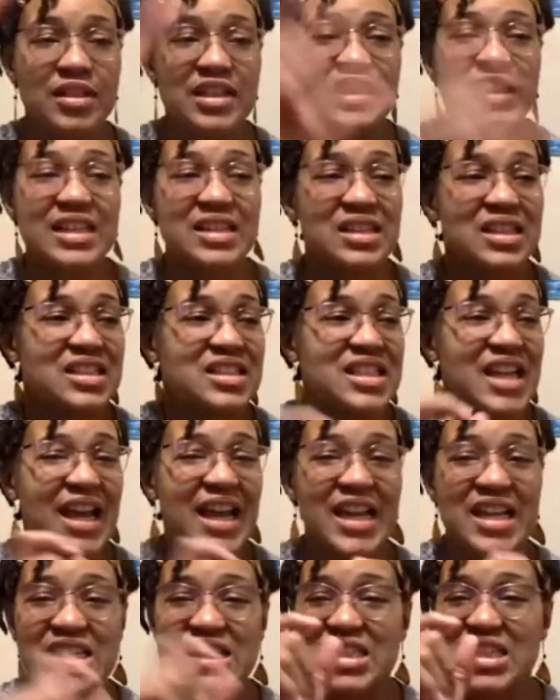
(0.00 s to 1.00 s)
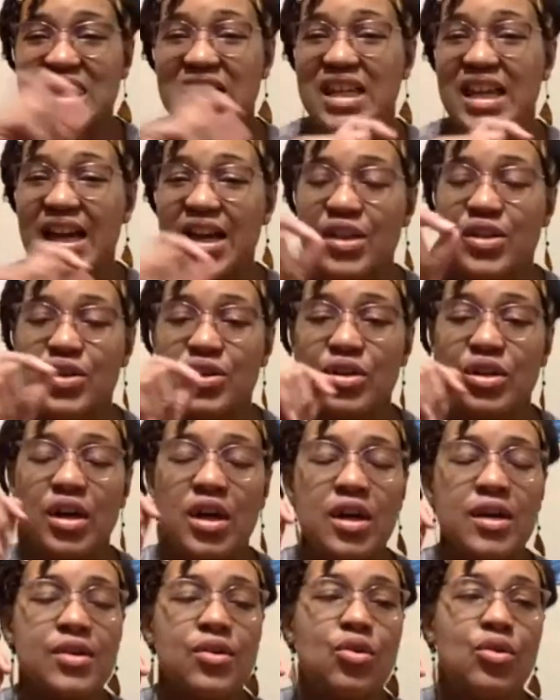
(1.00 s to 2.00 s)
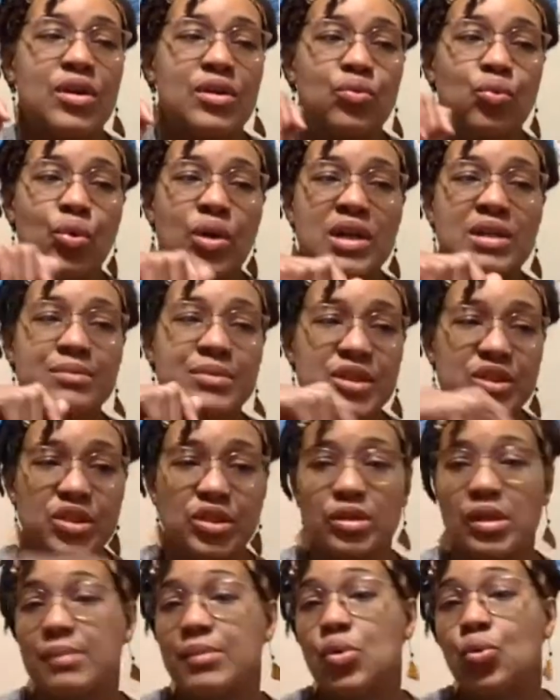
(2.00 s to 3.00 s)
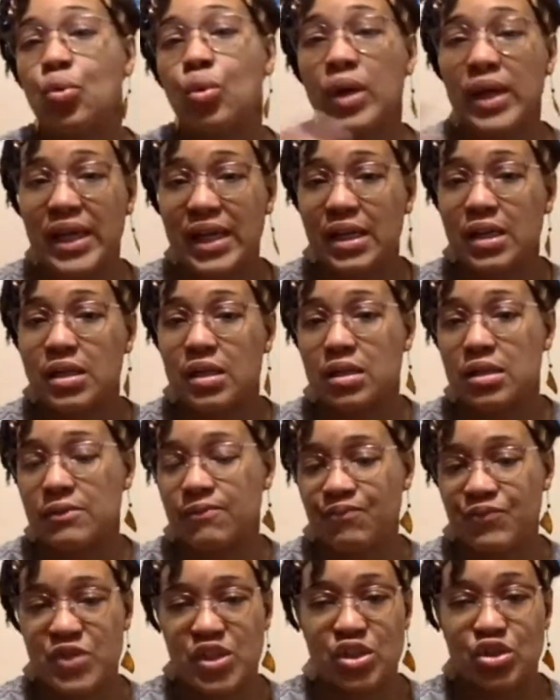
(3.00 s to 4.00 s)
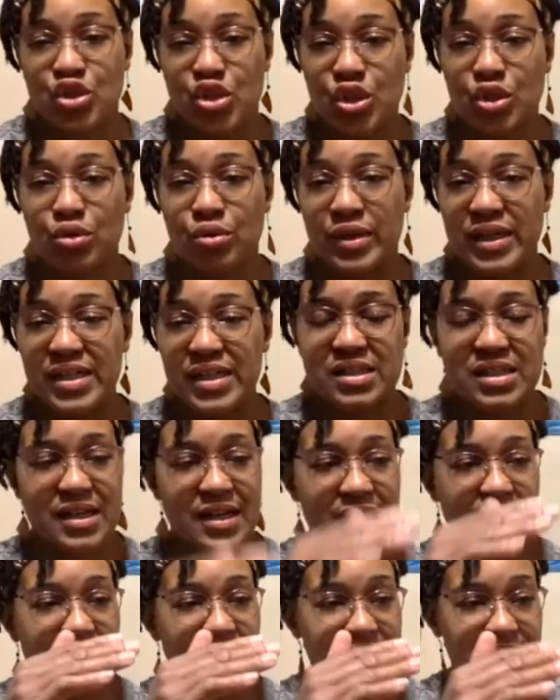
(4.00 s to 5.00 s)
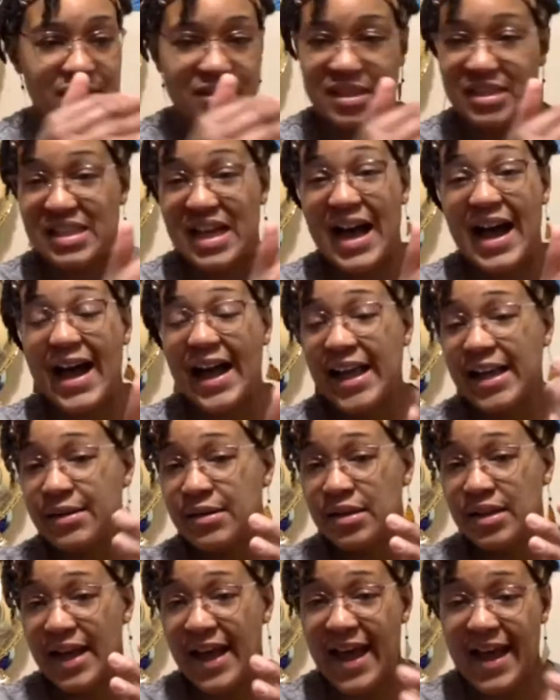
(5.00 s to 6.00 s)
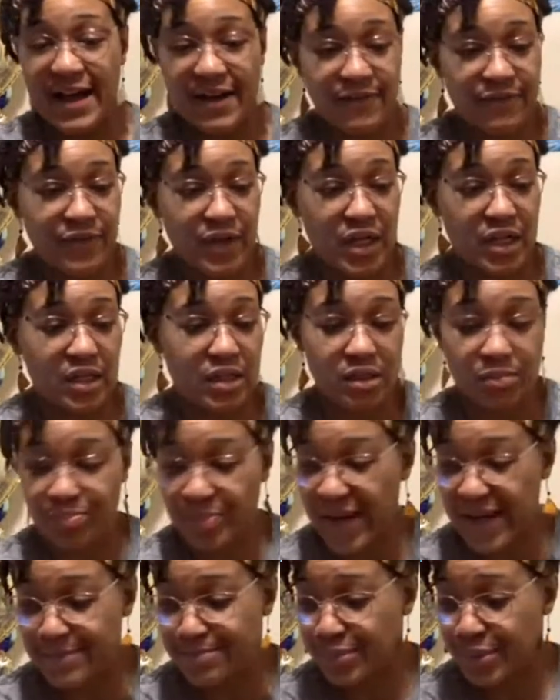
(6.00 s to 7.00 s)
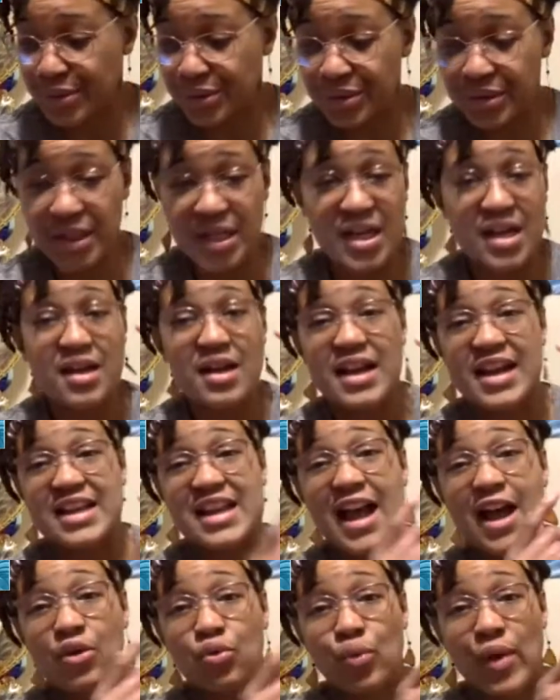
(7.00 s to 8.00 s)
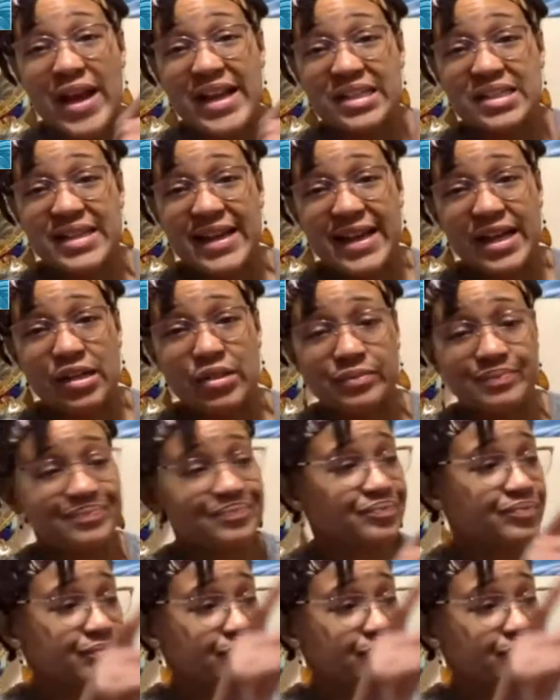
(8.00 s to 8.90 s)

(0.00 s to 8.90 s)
get the days together on what I'm going to do. I'm going to wait to do because I have a paper and I write down